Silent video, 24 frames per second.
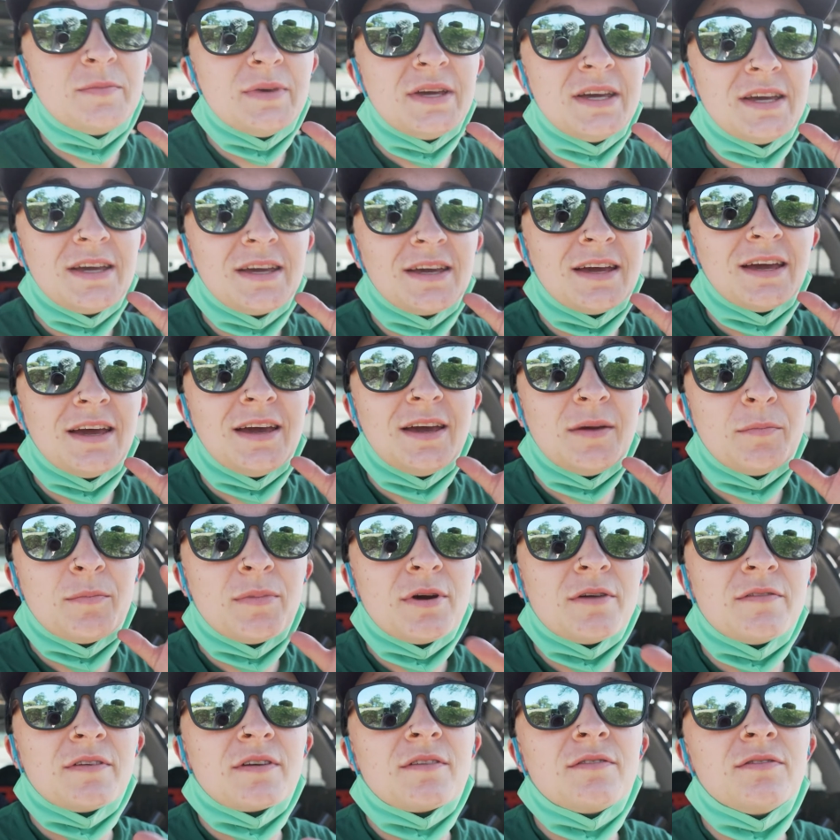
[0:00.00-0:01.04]
being a
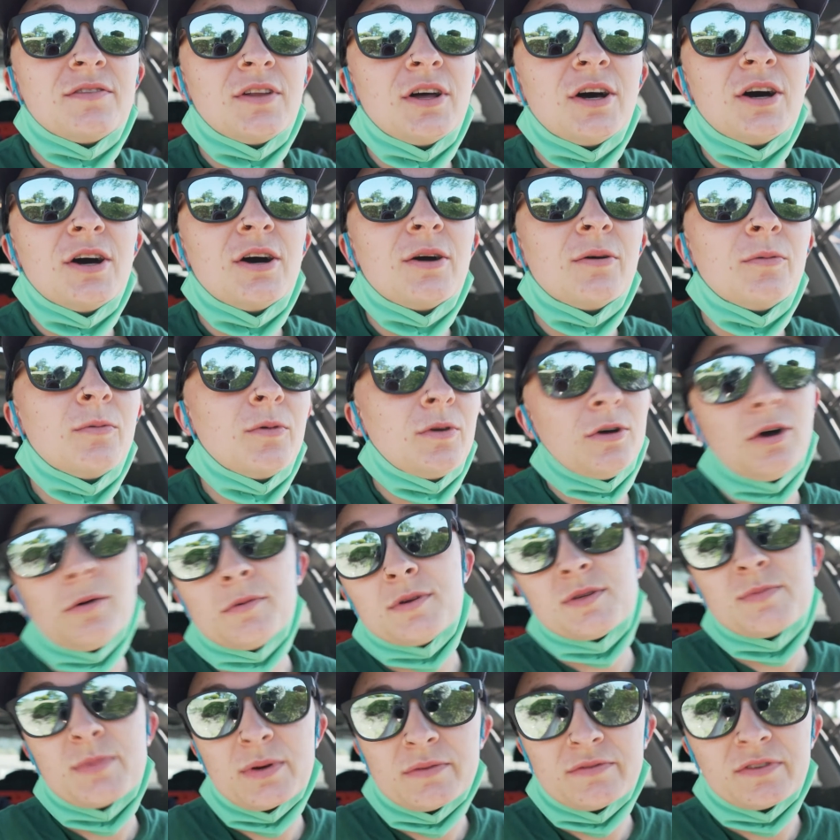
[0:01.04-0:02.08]
perfect flow, well,
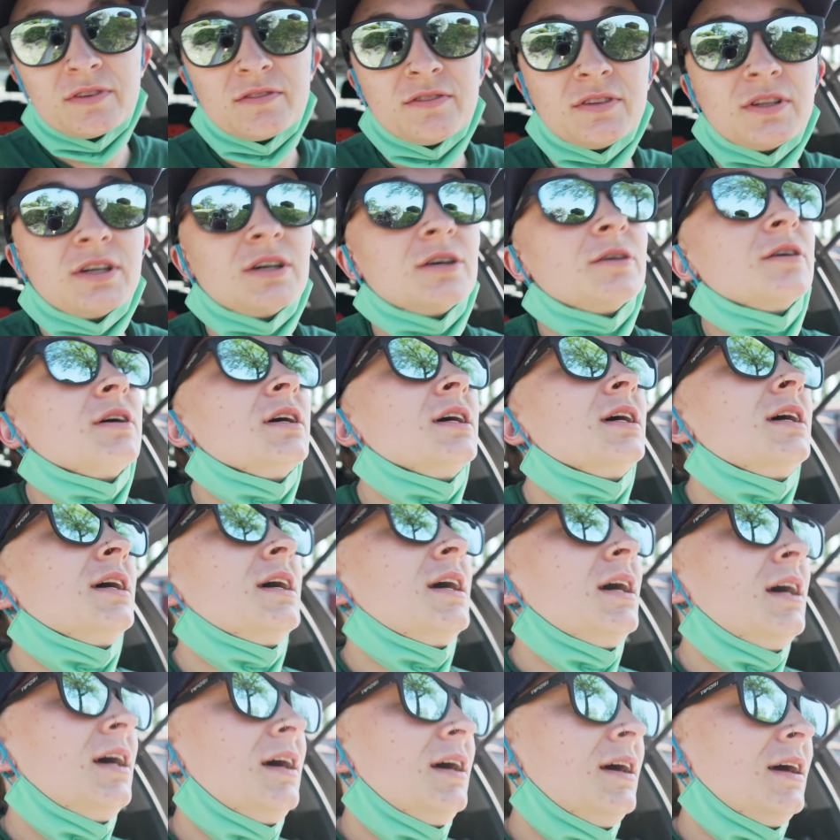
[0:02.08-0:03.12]
almost perfect flow,
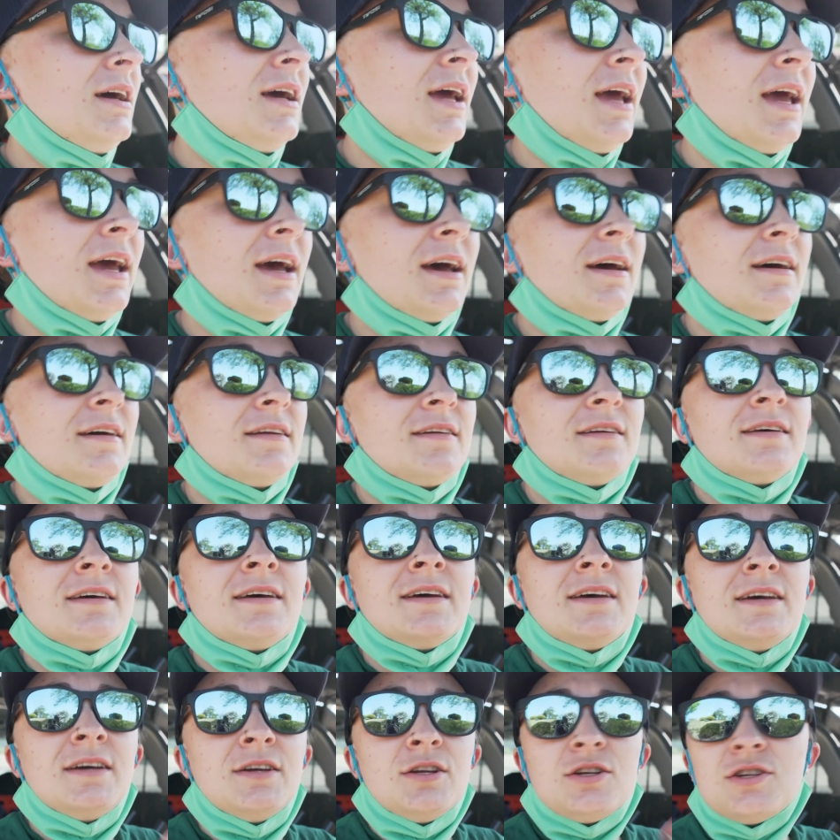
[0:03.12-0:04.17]
and
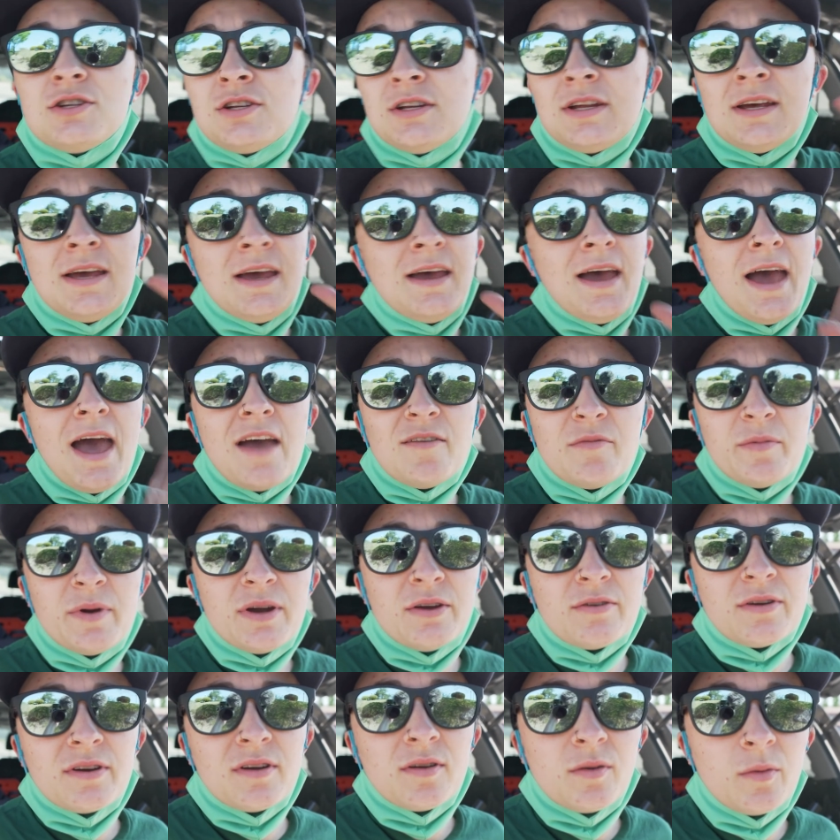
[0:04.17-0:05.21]
everybody
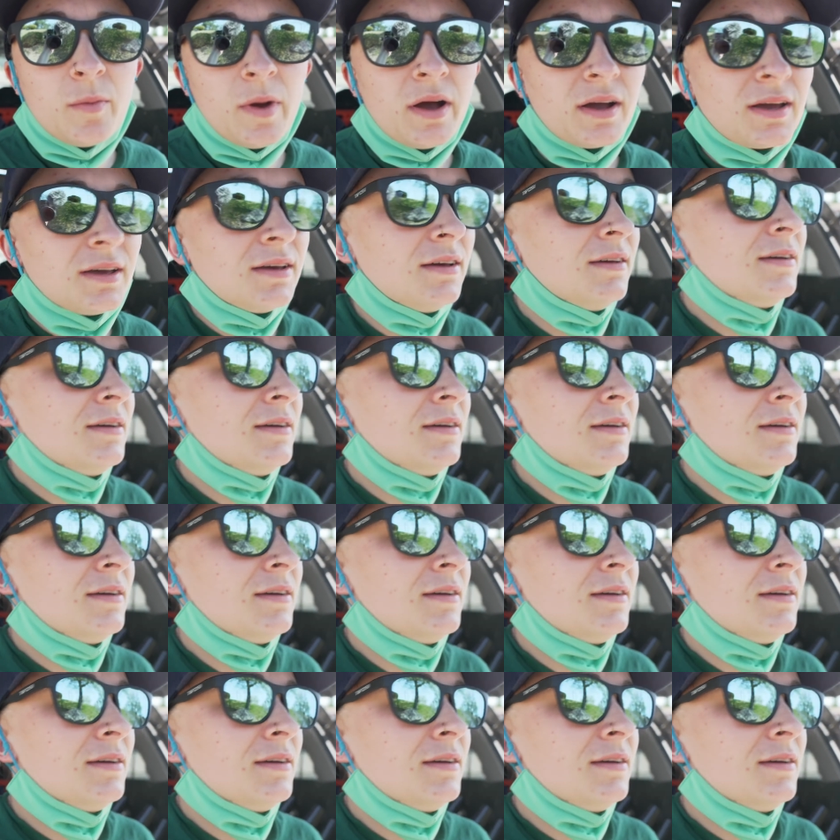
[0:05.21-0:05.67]
running amok.